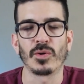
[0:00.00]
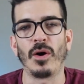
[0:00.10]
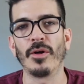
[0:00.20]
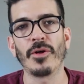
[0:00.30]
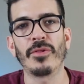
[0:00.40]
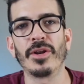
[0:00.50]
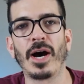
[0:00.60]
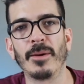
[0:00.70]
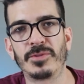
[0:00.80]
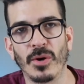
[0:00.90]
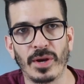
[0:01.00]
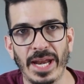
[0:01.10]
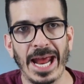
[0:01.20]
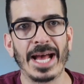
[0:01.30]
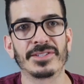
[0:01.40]
So although the NOM
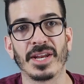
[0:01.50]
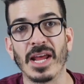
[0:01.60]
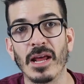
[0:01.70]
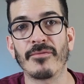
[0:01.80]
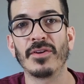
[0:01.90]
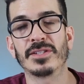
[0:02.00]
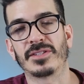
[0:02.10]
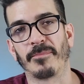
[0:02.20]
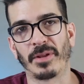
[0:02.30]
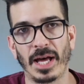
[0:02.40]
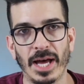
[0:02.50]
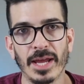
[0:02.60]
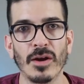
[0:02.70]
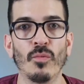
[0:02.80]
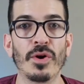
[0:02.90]
token has an infinite
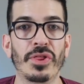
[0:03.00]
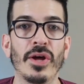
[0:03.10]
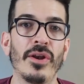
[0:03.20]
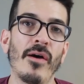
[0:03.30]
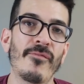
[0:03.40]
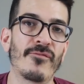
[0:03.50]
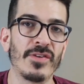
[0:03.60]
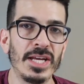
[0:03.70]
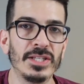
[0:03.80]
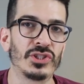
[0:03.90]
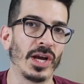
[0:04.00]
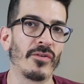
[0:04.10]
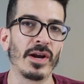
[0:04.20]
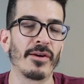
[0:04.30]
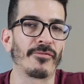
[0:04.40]
supply, with enough fees
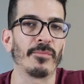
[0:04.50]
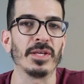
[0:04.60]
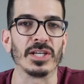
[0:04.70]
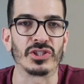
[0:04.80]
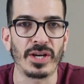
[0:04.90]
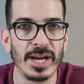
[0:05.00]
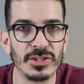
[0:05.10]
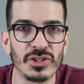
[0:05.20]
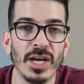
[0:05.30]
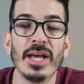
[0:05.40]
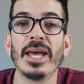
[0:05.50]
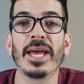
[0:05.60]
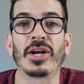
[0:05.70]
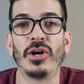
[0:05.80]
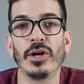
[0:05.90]
generated from the exchange,
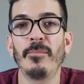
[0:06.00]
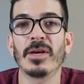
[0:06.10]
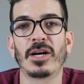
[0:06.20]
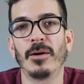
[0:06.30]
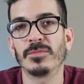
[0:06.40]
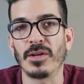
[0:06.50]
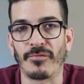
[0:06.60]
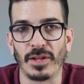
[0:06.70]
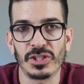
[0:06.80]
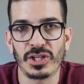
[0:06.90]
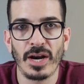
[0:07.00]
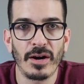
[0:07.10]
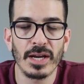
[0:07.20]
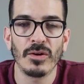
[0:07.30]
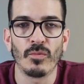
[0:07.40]
it could become
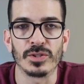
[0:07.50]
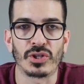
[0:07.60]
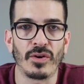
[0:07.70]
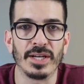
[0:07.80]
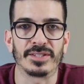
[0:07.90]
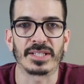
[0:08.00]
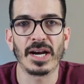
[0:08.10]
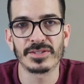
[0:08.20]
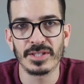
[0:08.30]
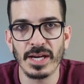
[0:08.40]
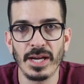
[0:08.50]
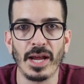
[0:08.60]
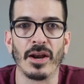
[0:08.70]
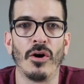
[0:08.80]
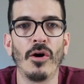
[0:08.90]
deflationary, which creates
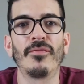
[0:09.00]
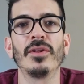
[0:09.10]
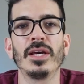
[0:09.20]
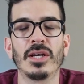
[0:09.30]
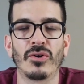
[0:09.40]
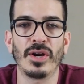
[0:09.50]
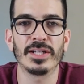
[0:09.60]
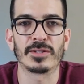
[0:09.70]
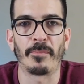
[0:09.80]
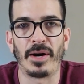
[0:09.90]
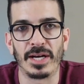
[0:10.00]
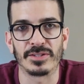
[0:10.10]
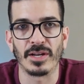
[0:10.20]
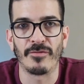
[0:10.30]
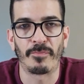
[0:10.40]
scarcity and hopefully creates
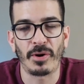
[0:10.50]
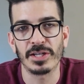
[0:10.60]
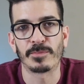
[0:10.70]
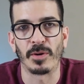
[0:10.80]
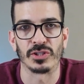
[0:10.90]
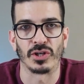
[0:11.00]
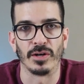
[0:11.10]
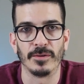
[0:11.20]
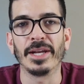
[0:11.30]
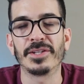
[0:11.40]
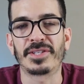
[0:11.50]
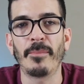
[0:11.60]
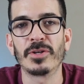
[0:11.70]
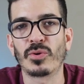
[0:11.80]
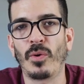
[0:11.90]
positive price pressure. In
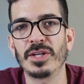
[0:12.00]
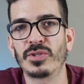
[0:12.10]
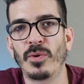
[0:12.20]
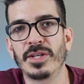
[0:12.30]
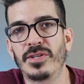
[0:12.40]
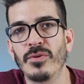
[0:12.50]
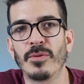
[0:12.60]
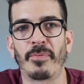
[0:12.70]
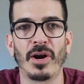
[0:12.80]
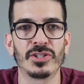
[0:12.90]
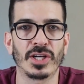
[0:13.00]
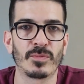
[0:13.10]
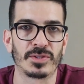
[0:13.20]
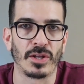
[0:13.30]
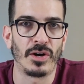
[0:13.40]
December 2022, the
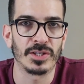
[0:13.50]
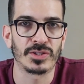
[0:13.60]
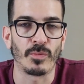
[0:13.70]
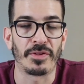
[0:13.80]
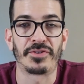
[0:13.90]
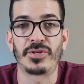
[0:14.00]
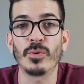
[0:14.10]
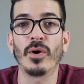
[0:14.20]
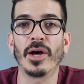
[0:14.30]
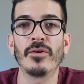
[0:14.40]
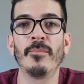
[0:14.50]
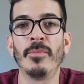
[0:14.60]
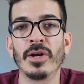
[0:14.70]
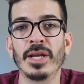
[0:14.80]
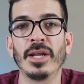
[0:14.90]
project was launched with 200
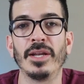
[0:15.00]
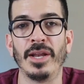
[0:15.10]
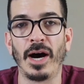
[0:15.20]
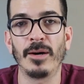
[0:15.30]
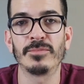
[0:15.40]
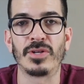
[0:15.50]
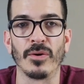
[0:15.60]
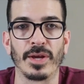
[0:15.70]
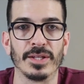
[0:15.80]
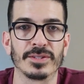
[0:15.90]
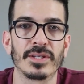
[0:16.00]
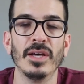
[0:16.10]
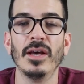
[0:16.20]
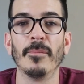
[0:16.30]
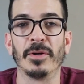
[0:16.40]
million NOM tokens,
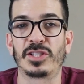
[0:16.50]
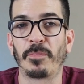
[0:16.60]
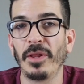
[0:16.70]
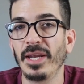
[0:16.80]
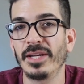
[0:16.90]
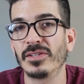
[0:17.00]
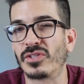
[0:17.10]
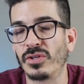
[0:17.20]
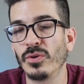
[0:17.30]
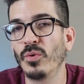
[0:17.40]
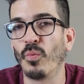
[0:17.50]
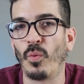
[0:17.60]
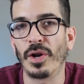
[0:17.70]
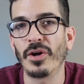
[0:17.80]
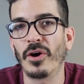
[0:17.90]
but split into two
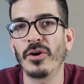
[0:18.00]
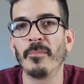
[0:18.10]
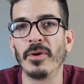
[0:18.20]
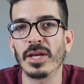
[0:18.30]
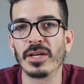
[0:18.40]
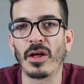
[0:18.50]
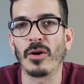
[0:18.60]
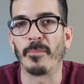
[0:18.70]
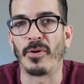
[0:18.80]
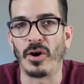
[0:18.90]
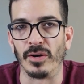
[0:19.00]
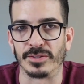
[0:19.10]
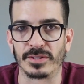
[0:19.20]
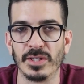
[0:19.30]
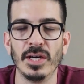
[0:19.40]
$100 million
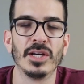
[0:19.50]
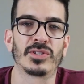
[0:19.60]
parts.